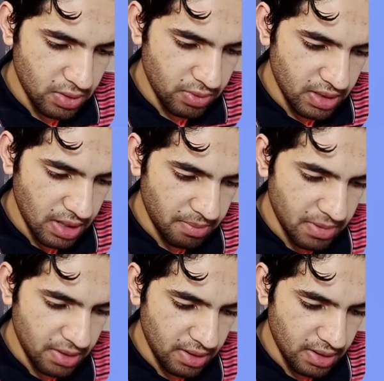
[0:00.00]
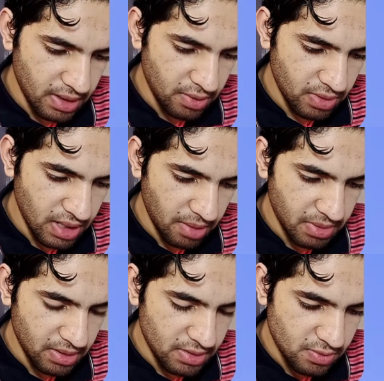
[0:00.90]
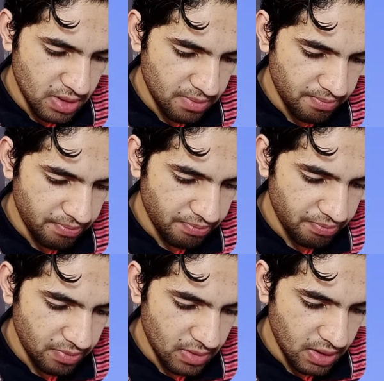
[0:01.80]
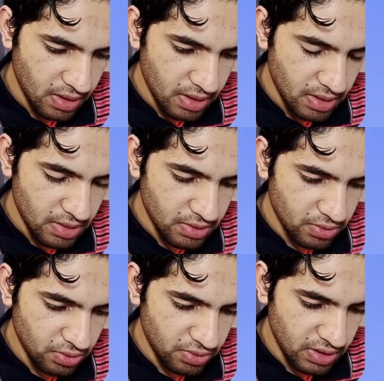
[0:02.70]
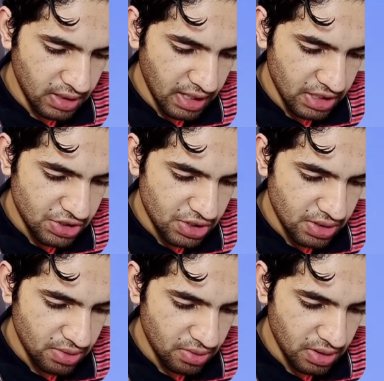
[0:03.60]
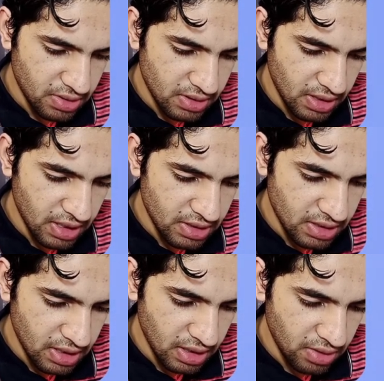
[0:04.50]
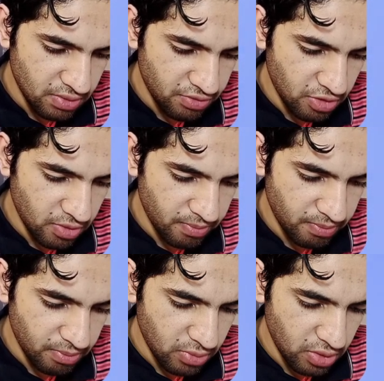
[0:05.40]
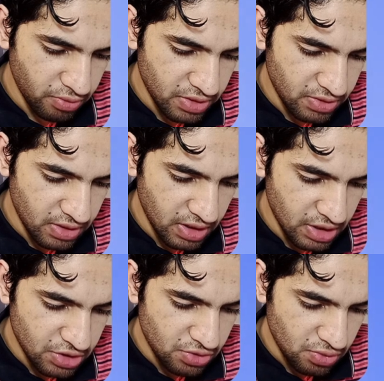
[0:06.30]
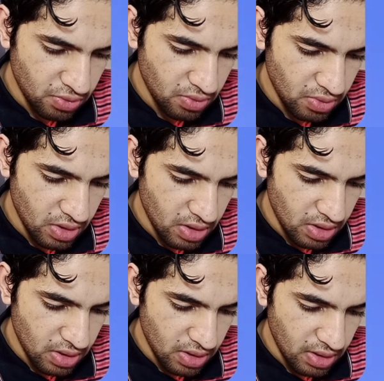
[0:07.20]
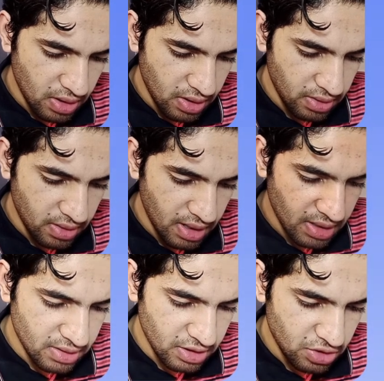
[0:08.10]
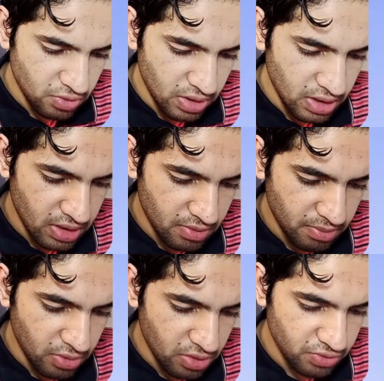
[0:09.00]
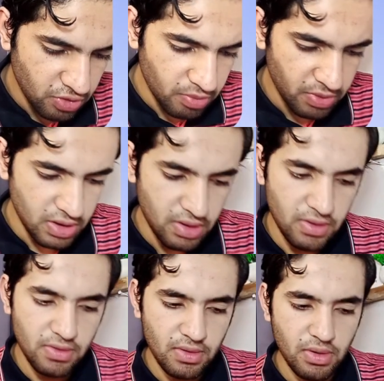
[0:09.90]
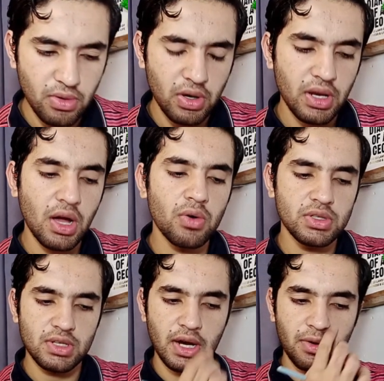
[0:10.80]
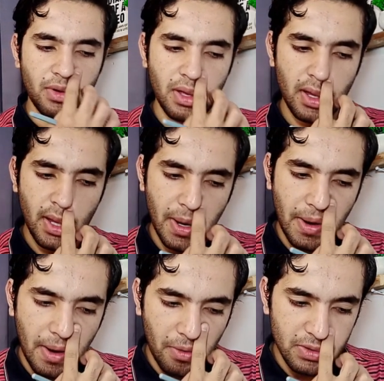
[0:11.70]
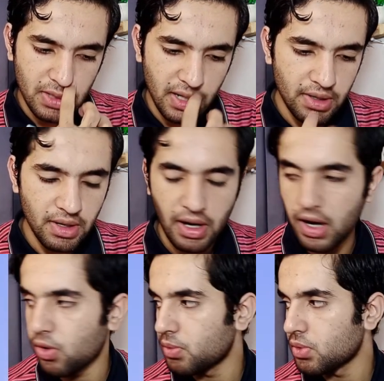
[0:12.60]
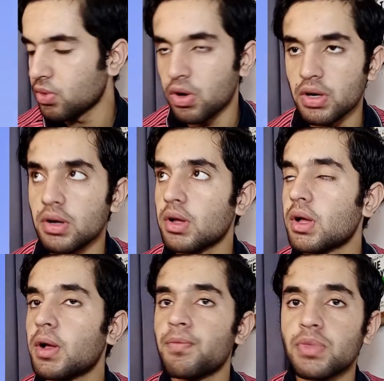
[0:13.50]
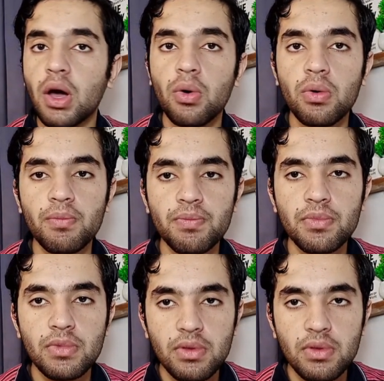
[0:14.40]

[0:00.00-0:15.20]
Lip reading: what will happen, it will happen this way. So CH, okay, CH, and it will form bond with CH2, and that CH2 in turn bonds form with this. Okay, now it's right. Okay, now it's right. I hope you got it now.